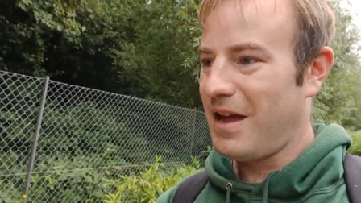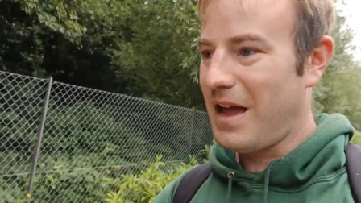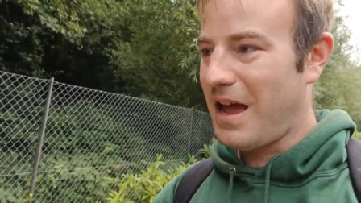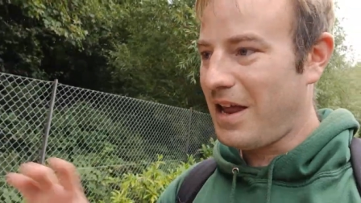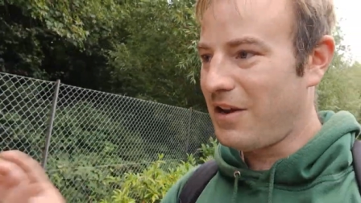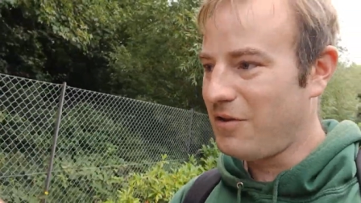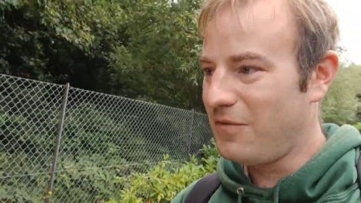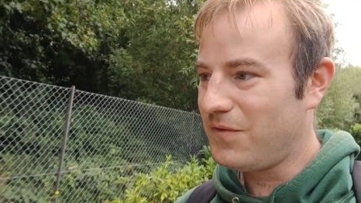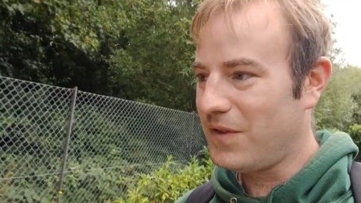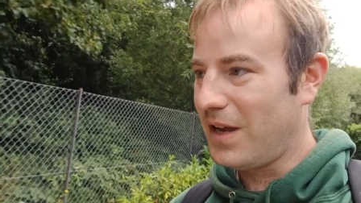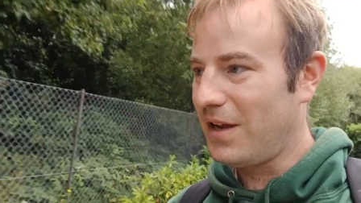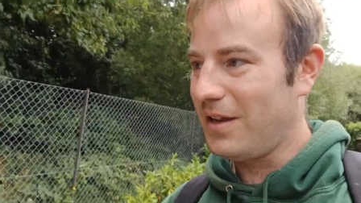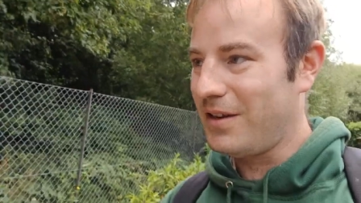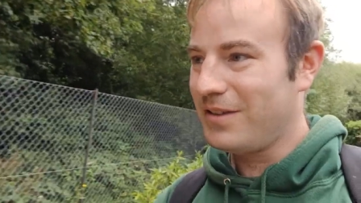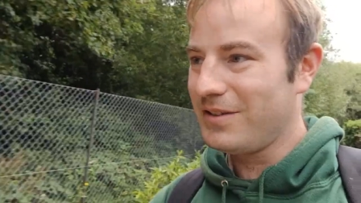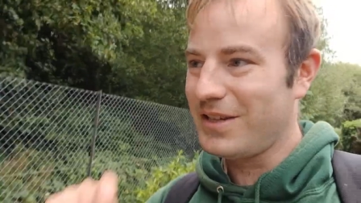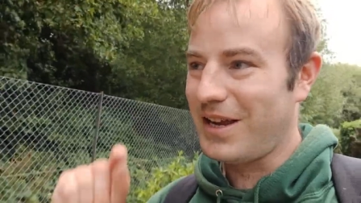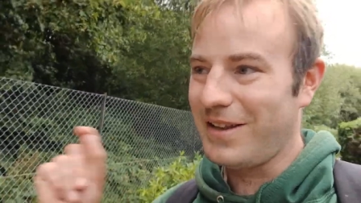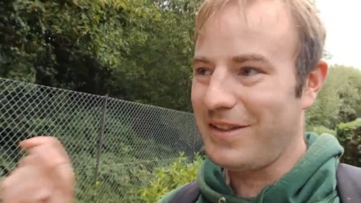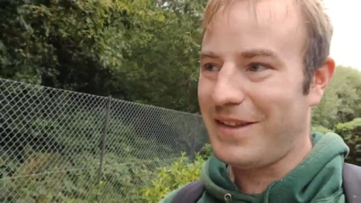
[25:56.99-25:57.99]
and you've done,
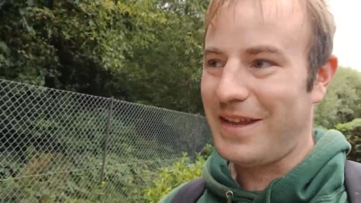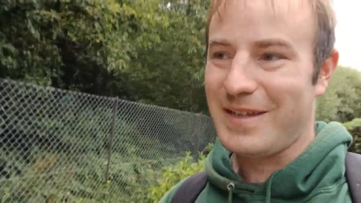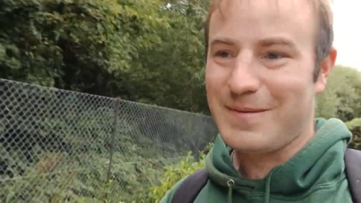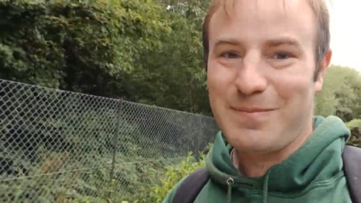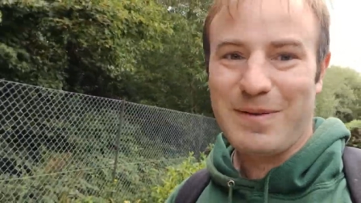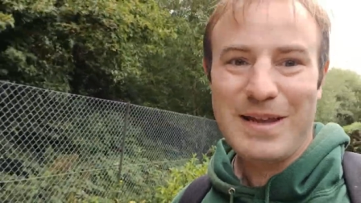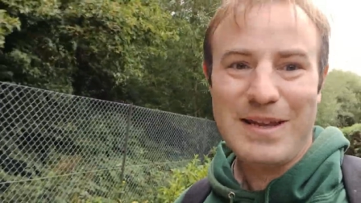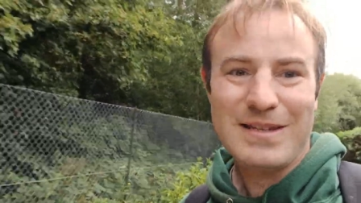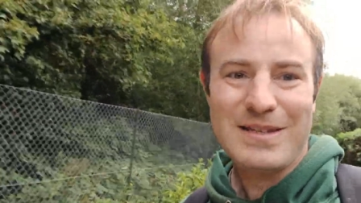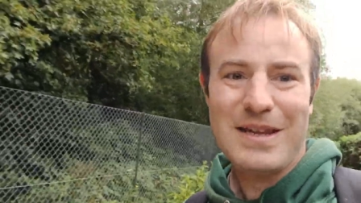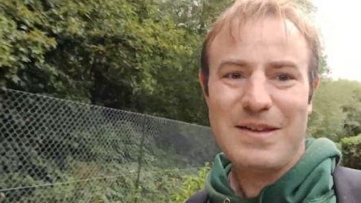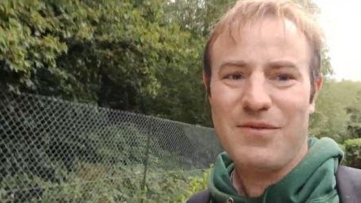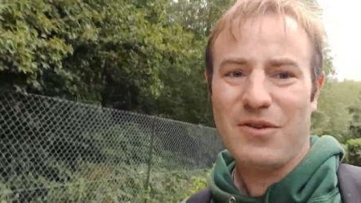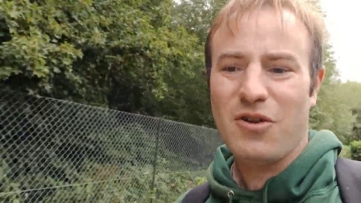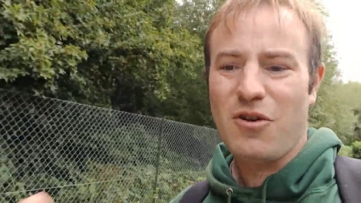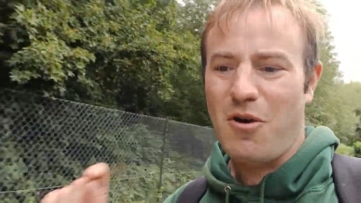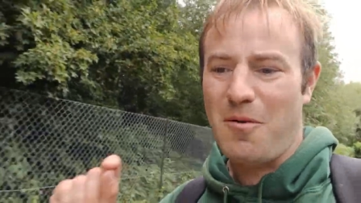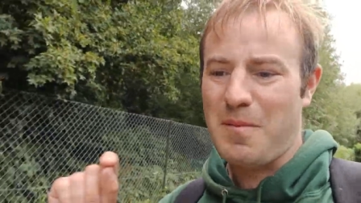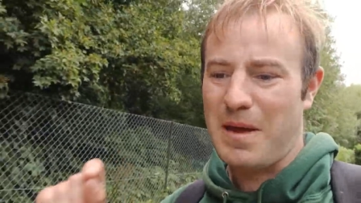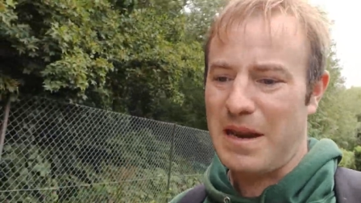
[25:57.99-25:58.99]
and done this, please leave a
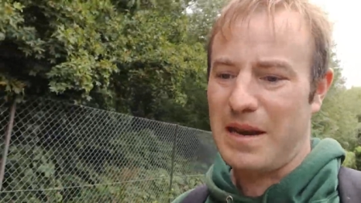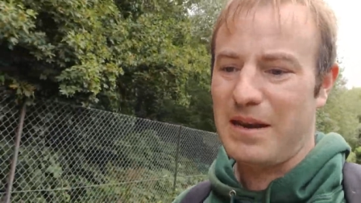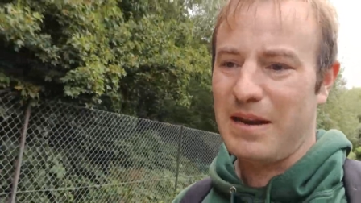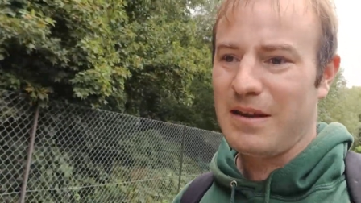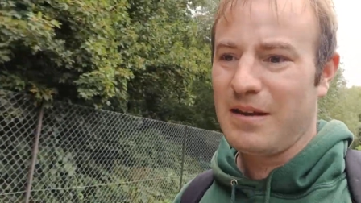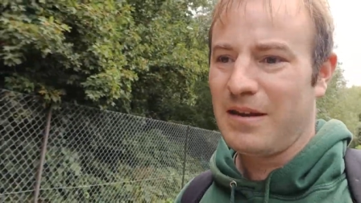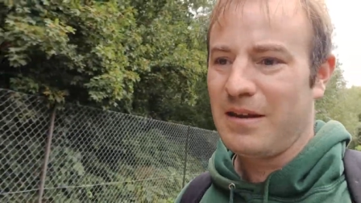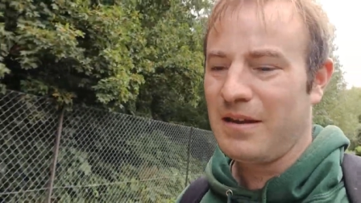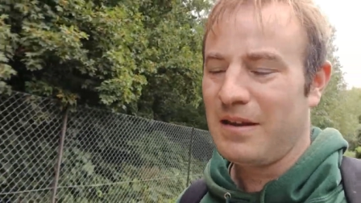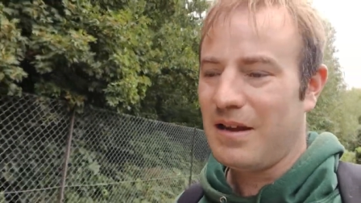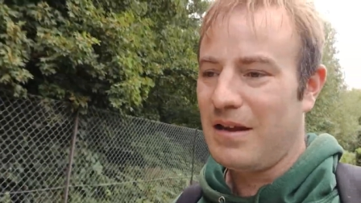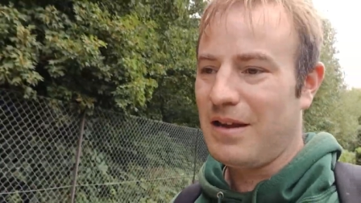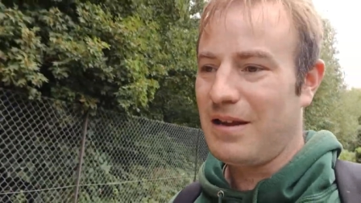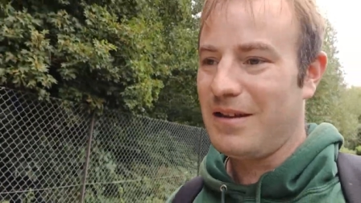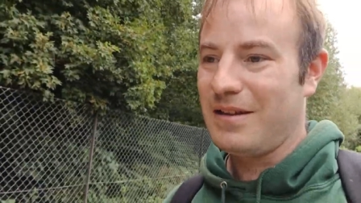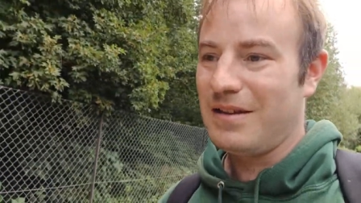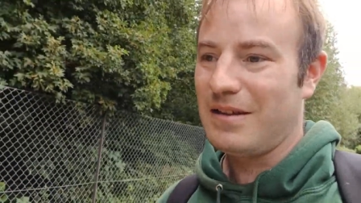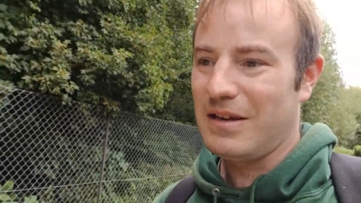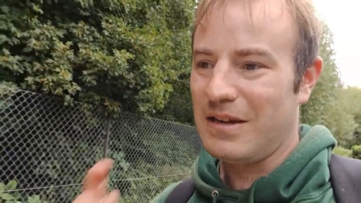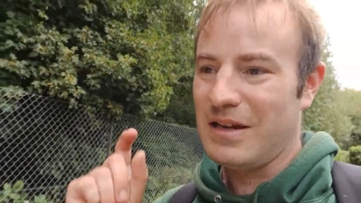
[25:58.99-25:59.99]
comment
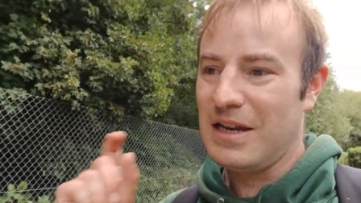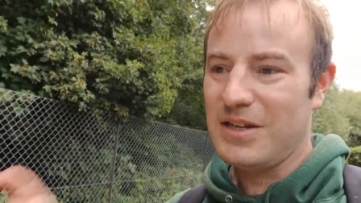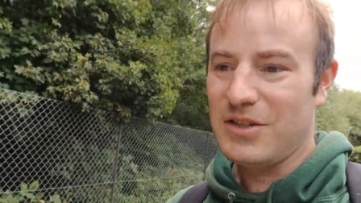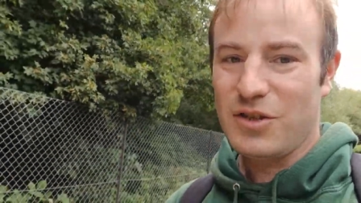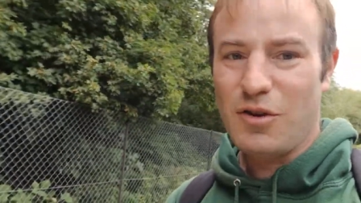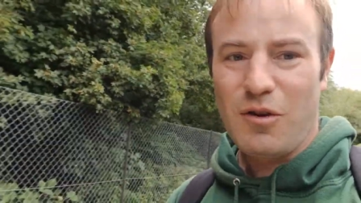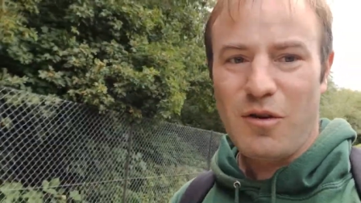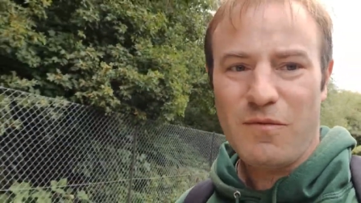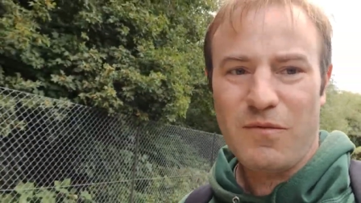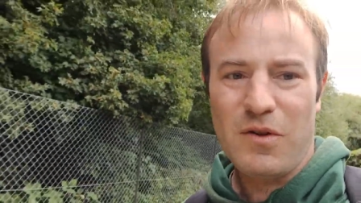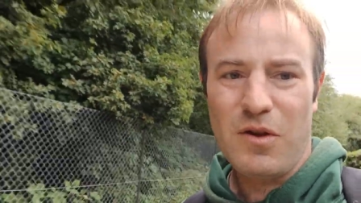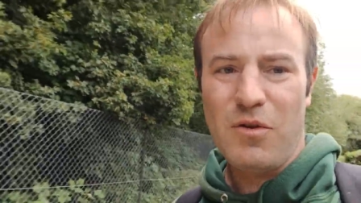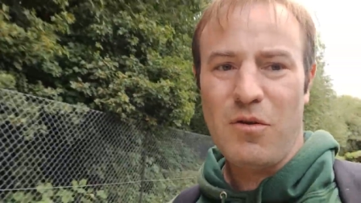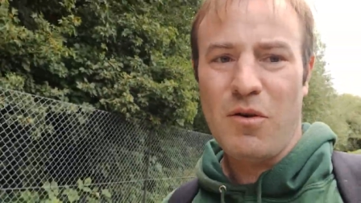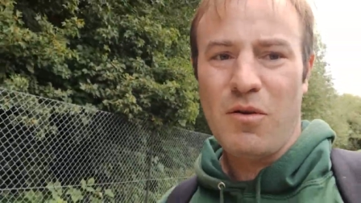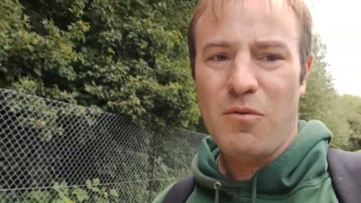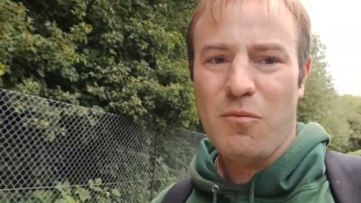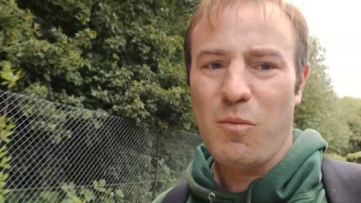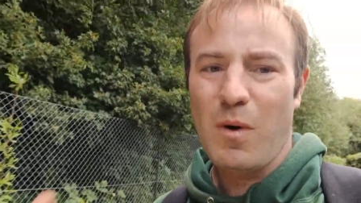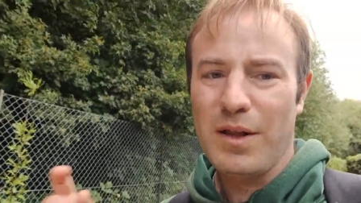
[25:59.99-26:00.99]
you need two of you,
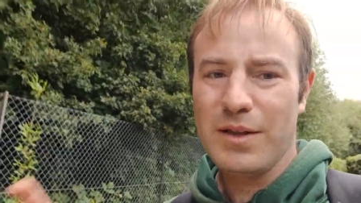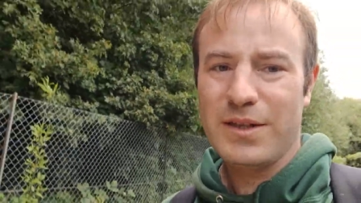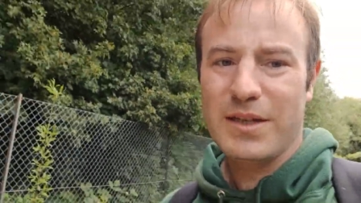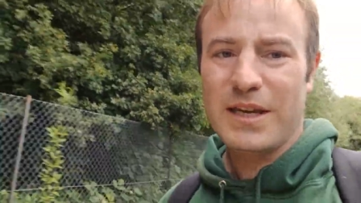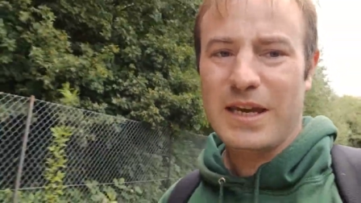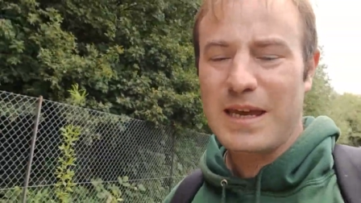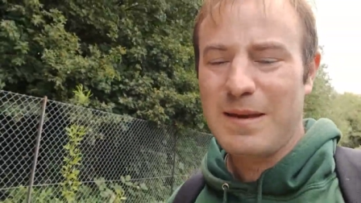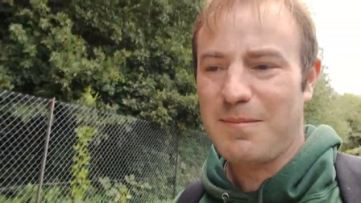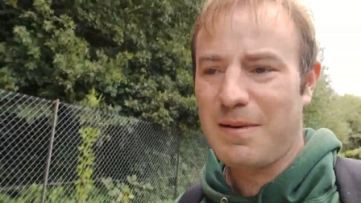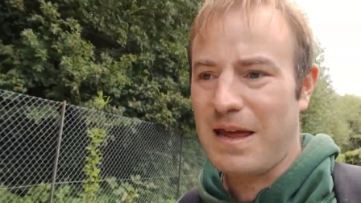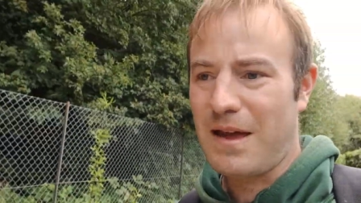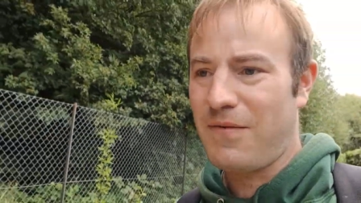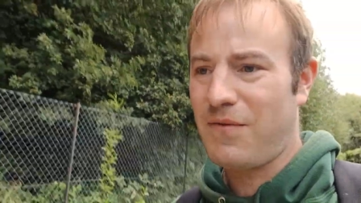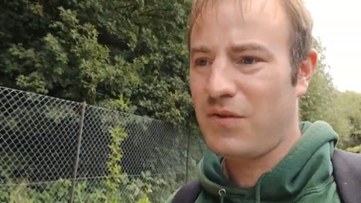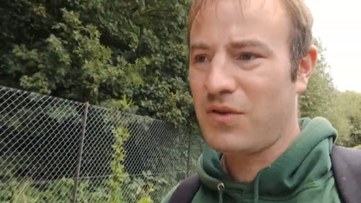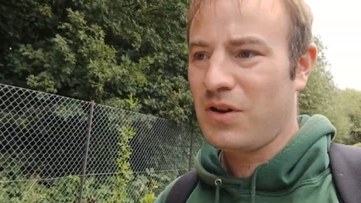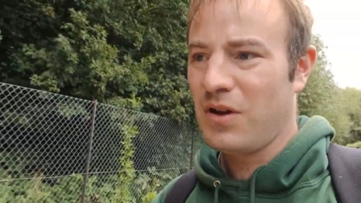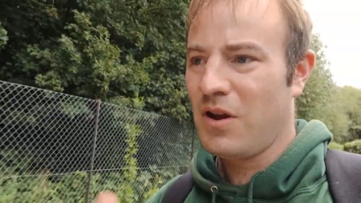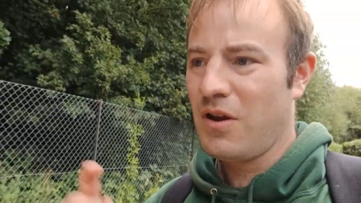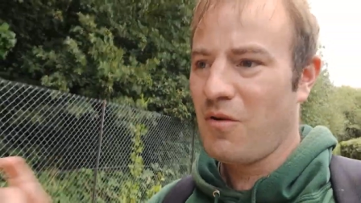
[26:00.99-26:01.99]
one to keep
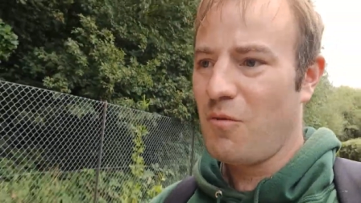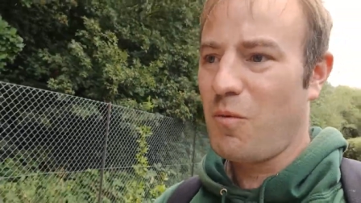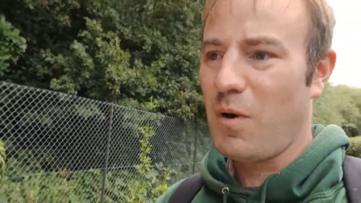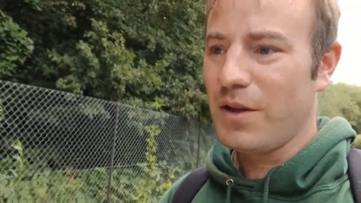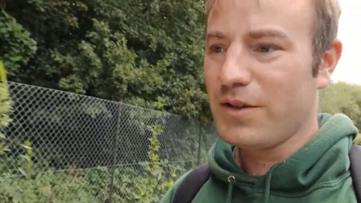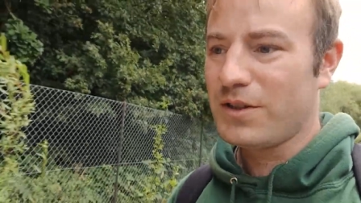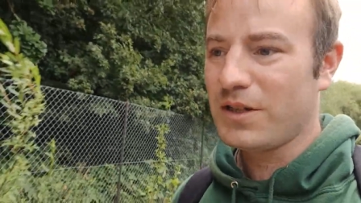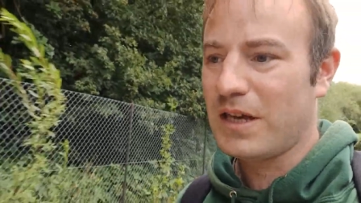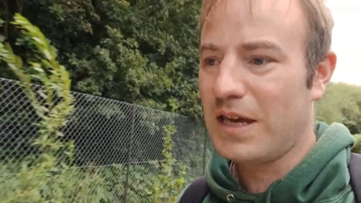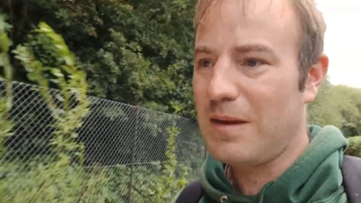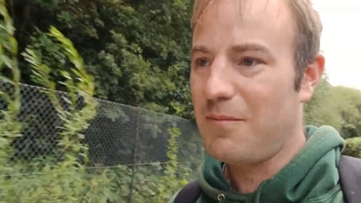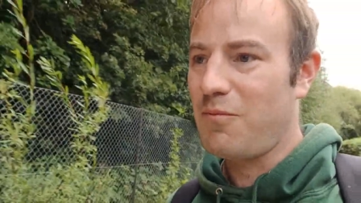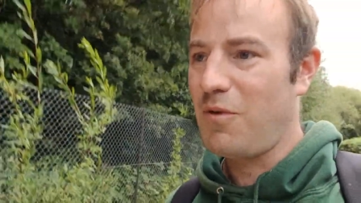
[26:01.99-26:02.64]
left, one to keep